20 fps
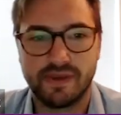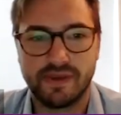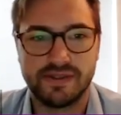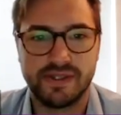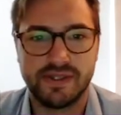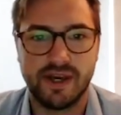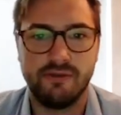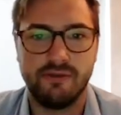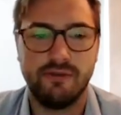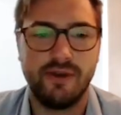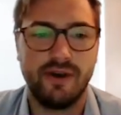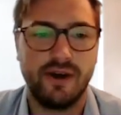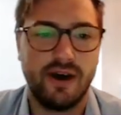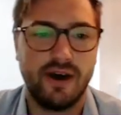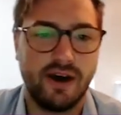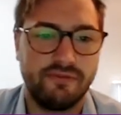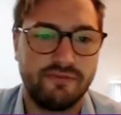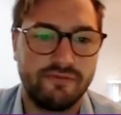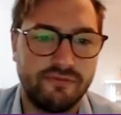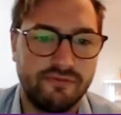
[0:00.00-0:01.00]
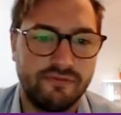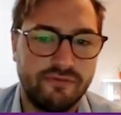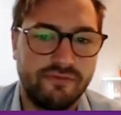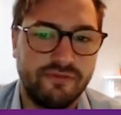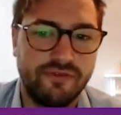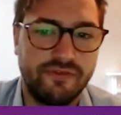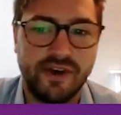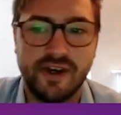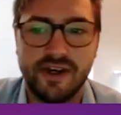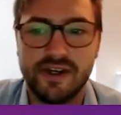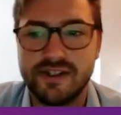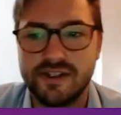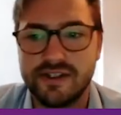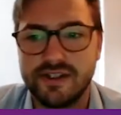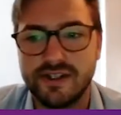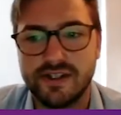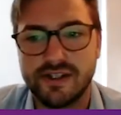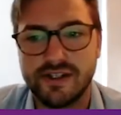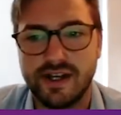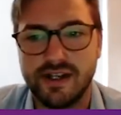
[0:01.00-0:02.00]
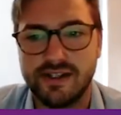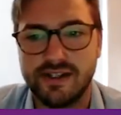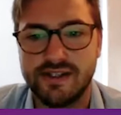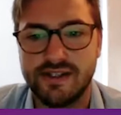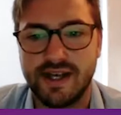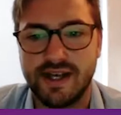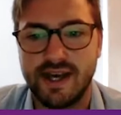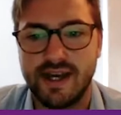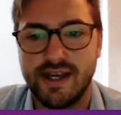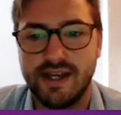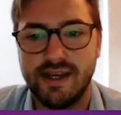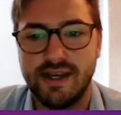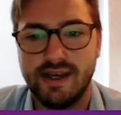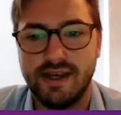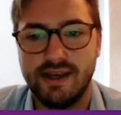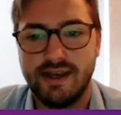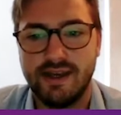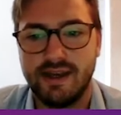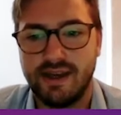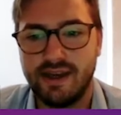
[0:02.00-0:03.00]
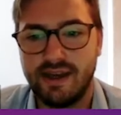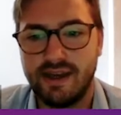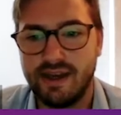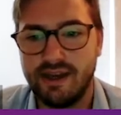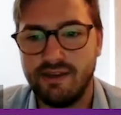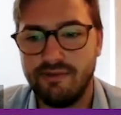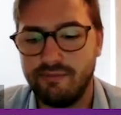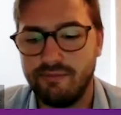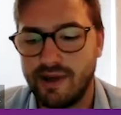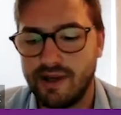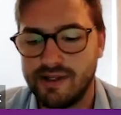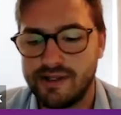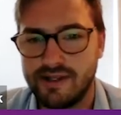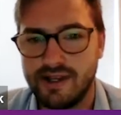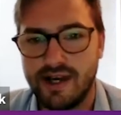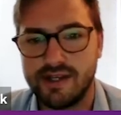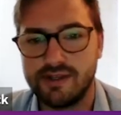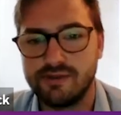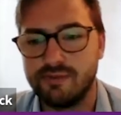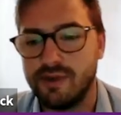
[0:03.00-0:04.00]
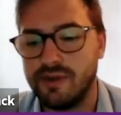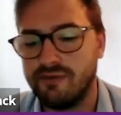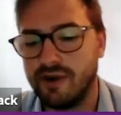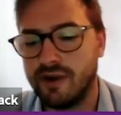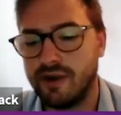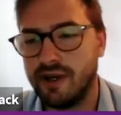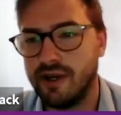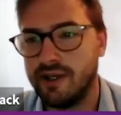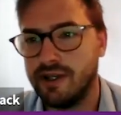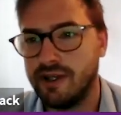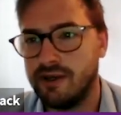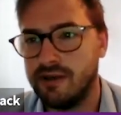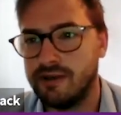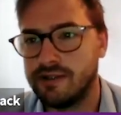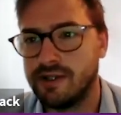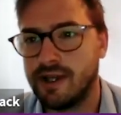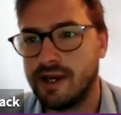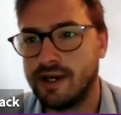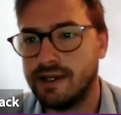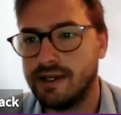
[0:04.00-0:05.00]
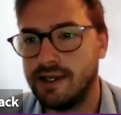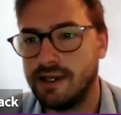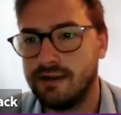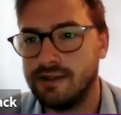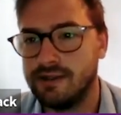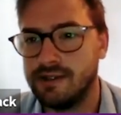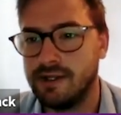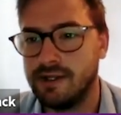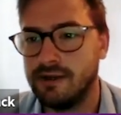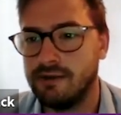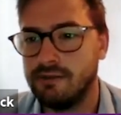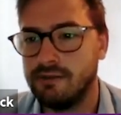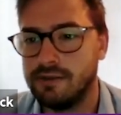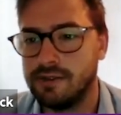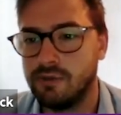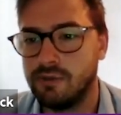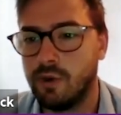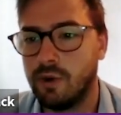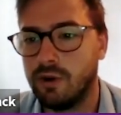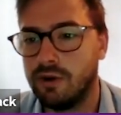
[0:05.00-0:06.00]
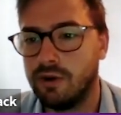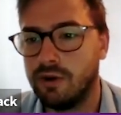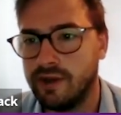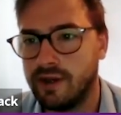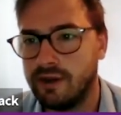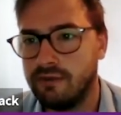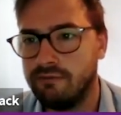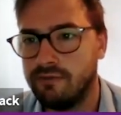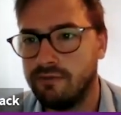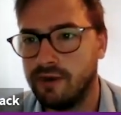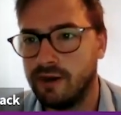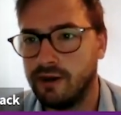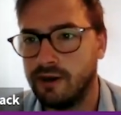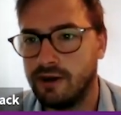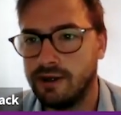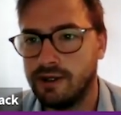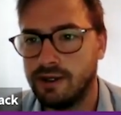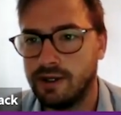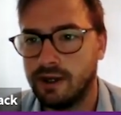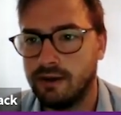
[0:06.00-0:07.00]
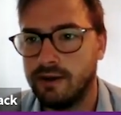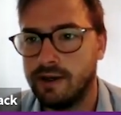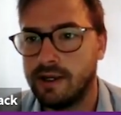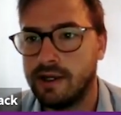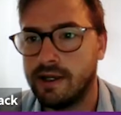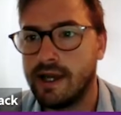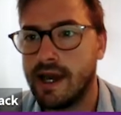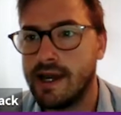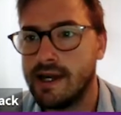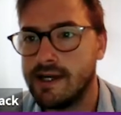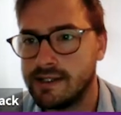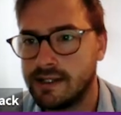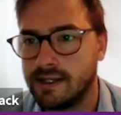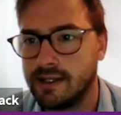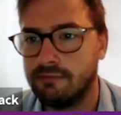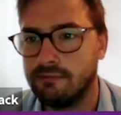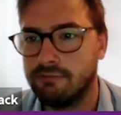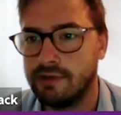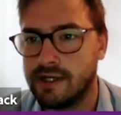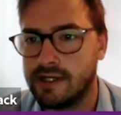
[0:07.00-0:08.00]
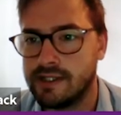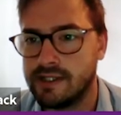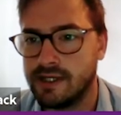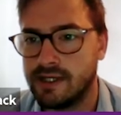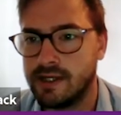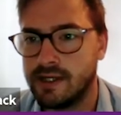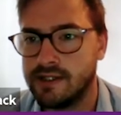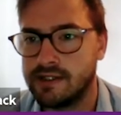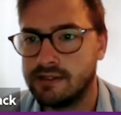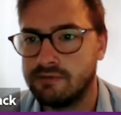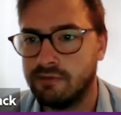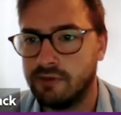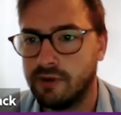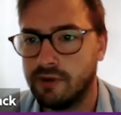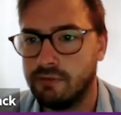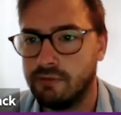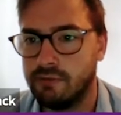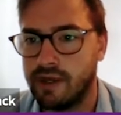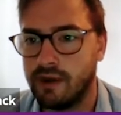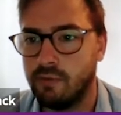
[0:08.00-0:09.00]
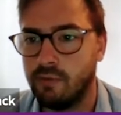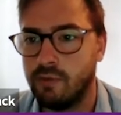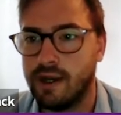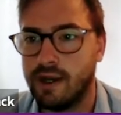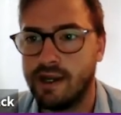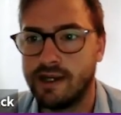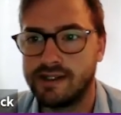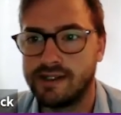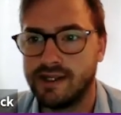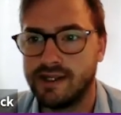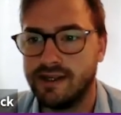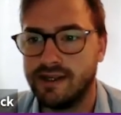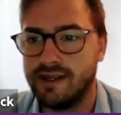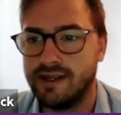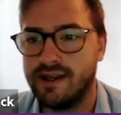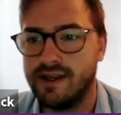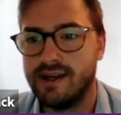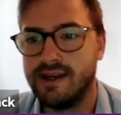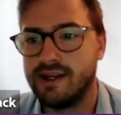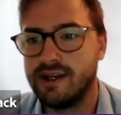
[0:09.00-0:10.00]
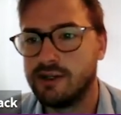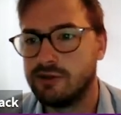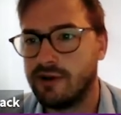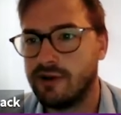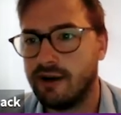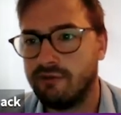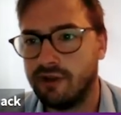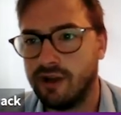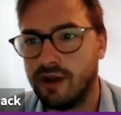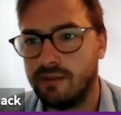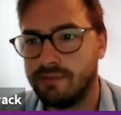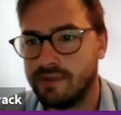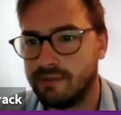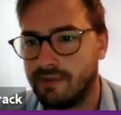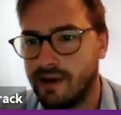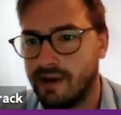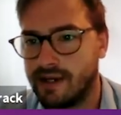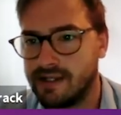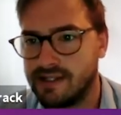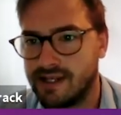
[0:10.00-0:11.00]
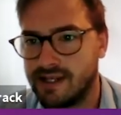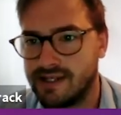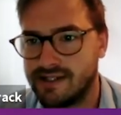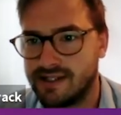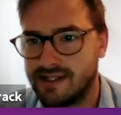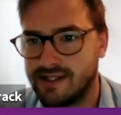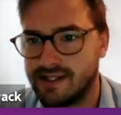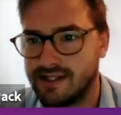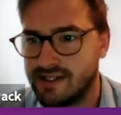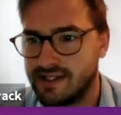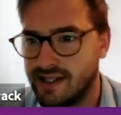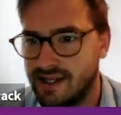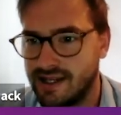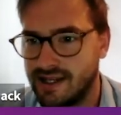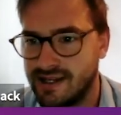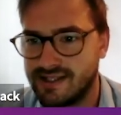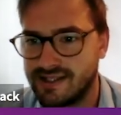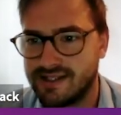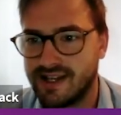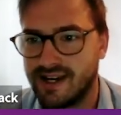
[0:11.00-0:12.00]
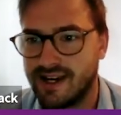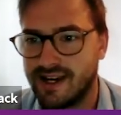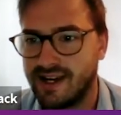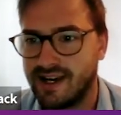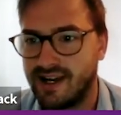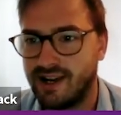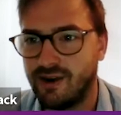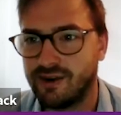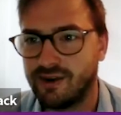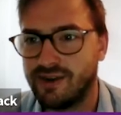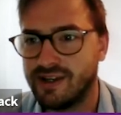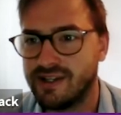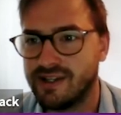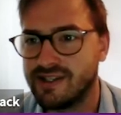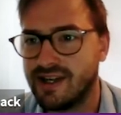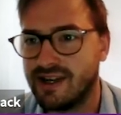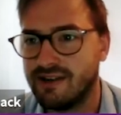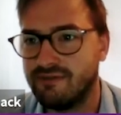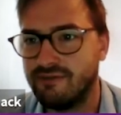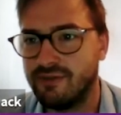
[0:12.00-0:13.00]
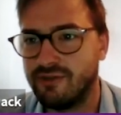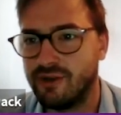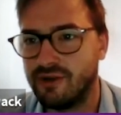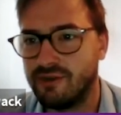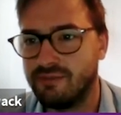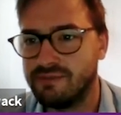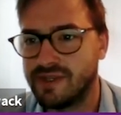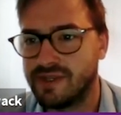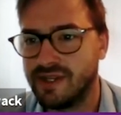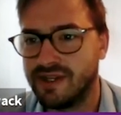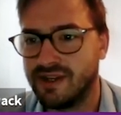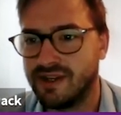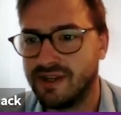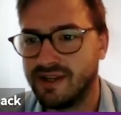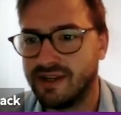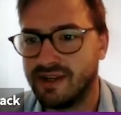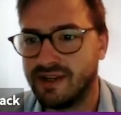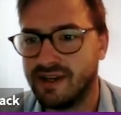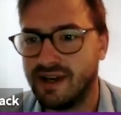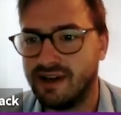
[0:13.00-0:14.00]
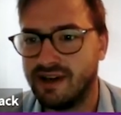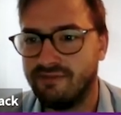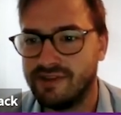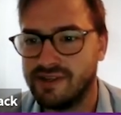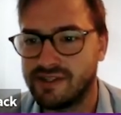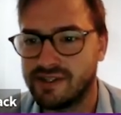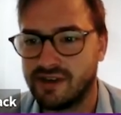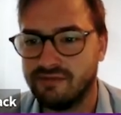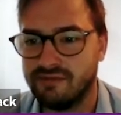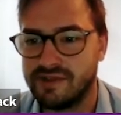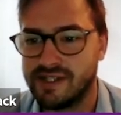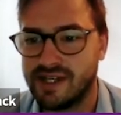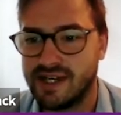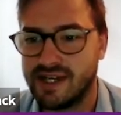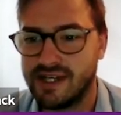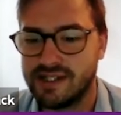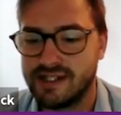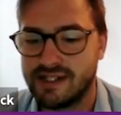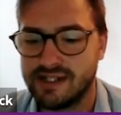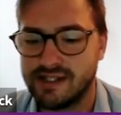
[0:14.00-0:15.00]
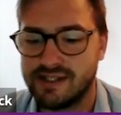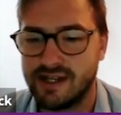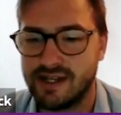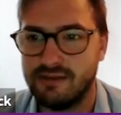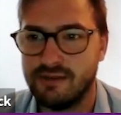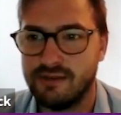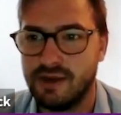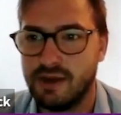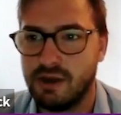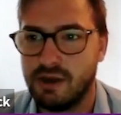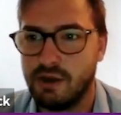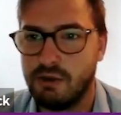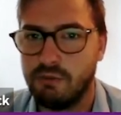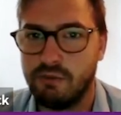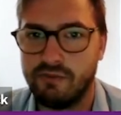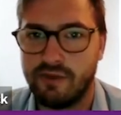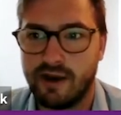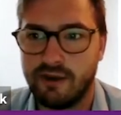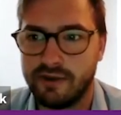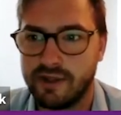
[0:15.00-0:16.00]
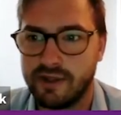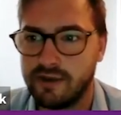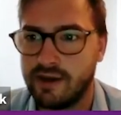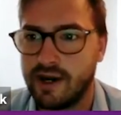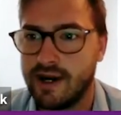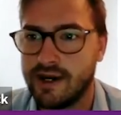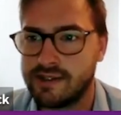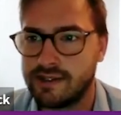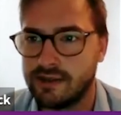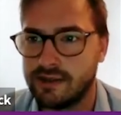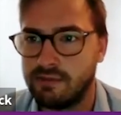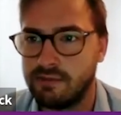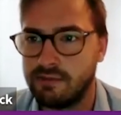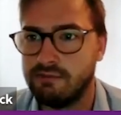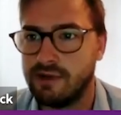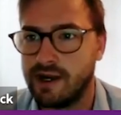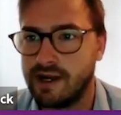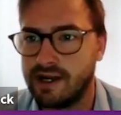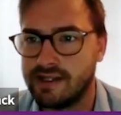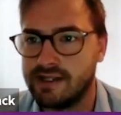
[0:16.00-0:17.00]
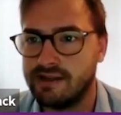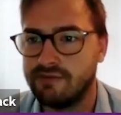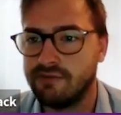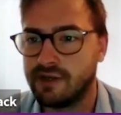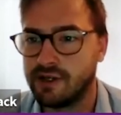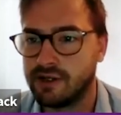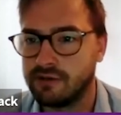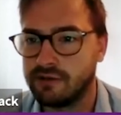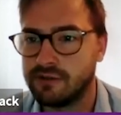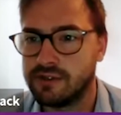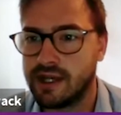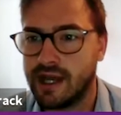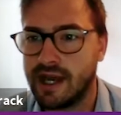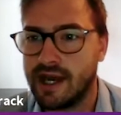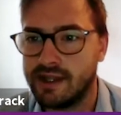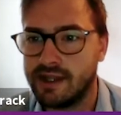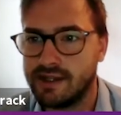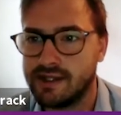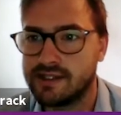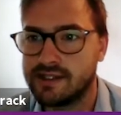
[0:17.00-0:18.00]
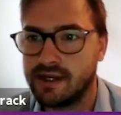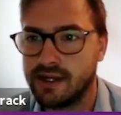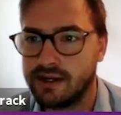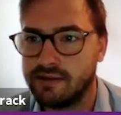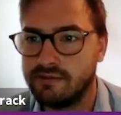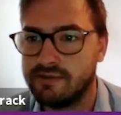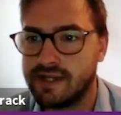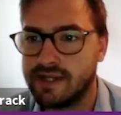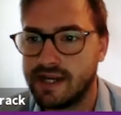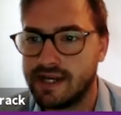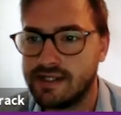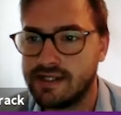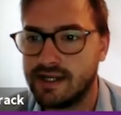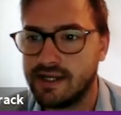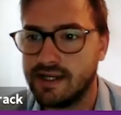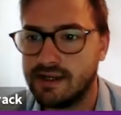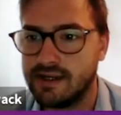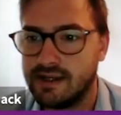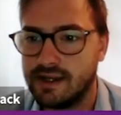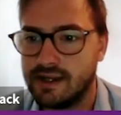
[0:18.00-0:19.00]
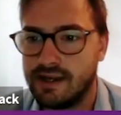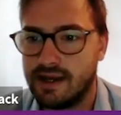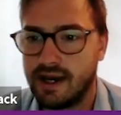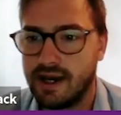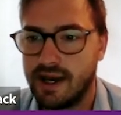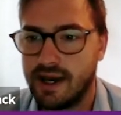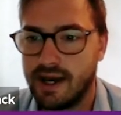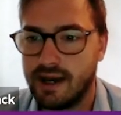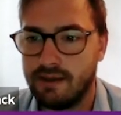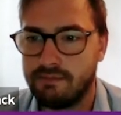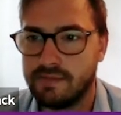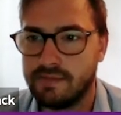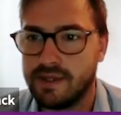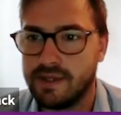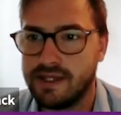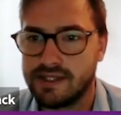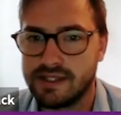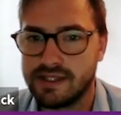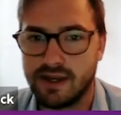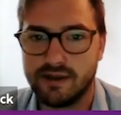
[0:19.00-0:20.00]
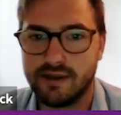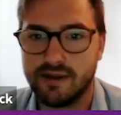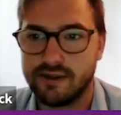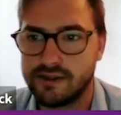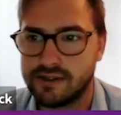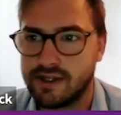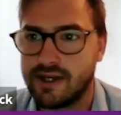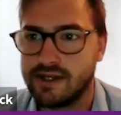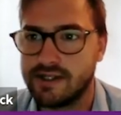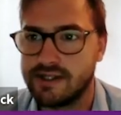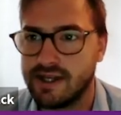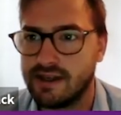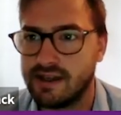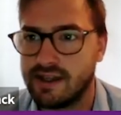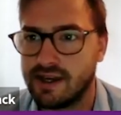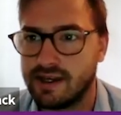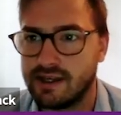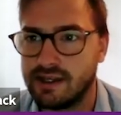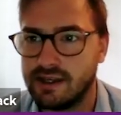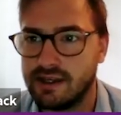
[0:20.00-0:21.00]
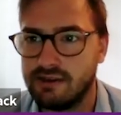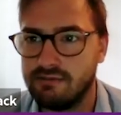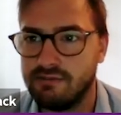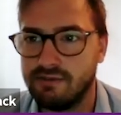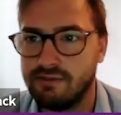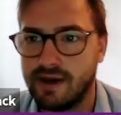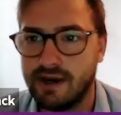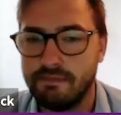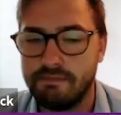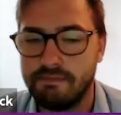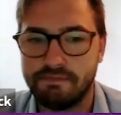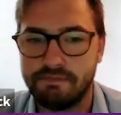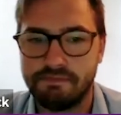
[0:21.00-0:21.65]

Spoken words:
So I'd first just like to say, if my slides will move on, a huge thank you to all of you for engaging in the research, for being willing to travel up to Manchester to see us, sign our long consent forms and have these conversations. So without you guys, it would be really difficult to get this kind of data. And so I'd just like to say thank you for that.